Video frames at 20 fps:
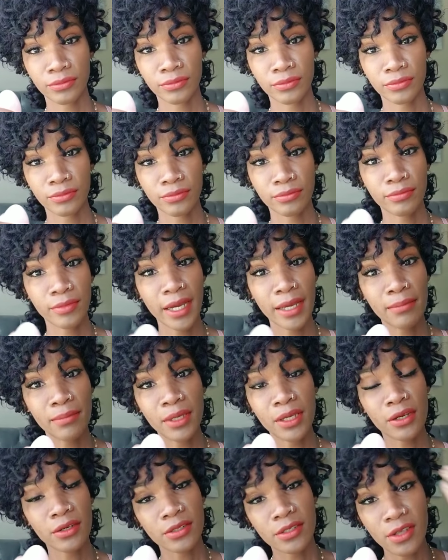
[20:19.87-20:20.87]
It might be
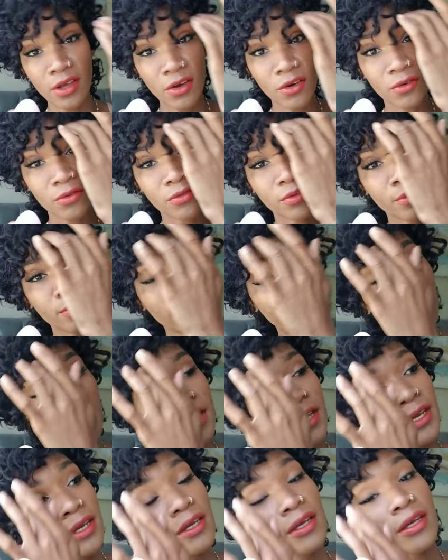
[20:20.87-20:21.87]
yourself for
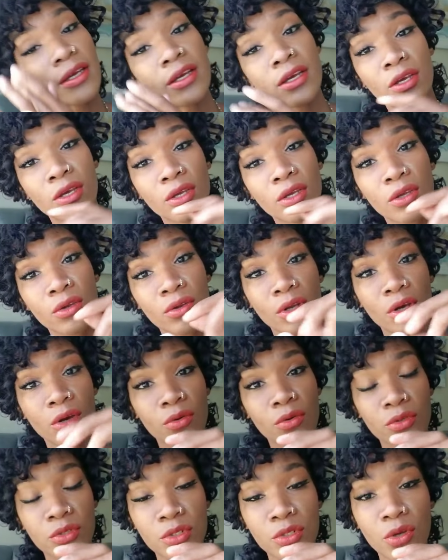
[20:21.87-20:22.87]
being, you
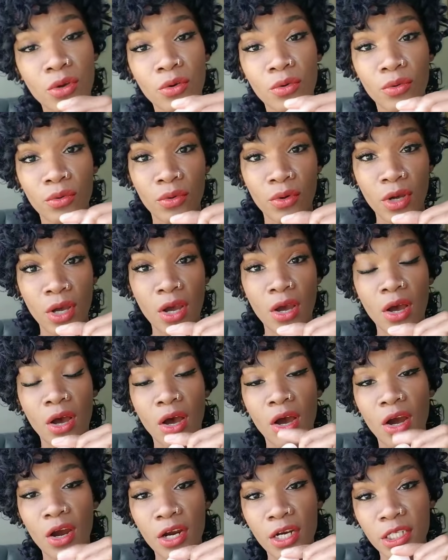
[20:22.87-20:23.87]
know, so
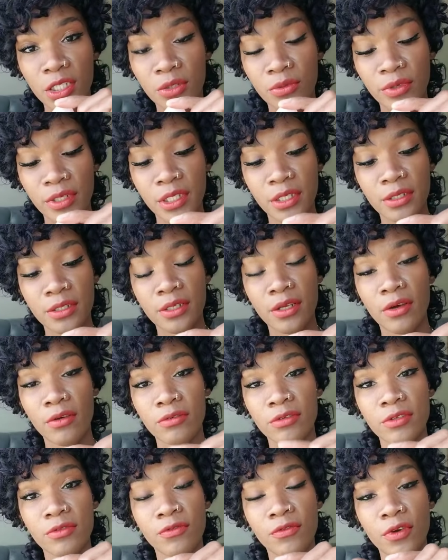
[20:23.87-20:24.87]
harsh with yourself,
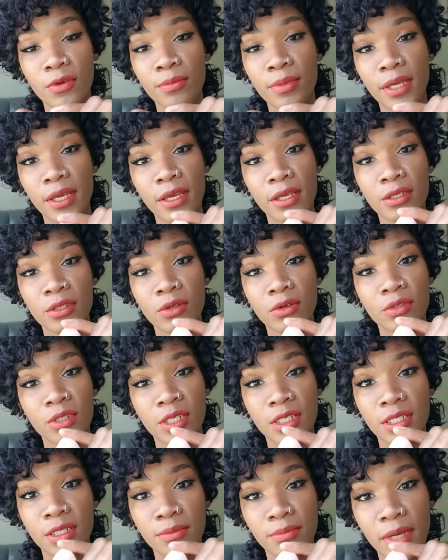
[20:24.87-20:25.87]
for being so
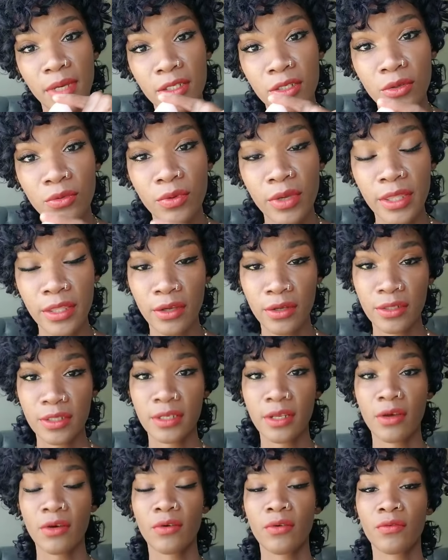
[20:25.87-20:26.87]
judgmental with
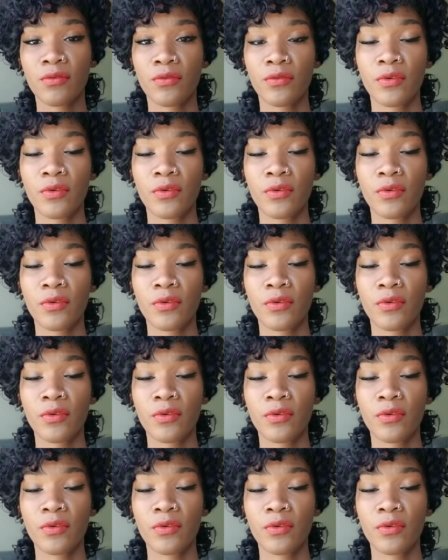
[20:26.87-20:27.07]
yourself,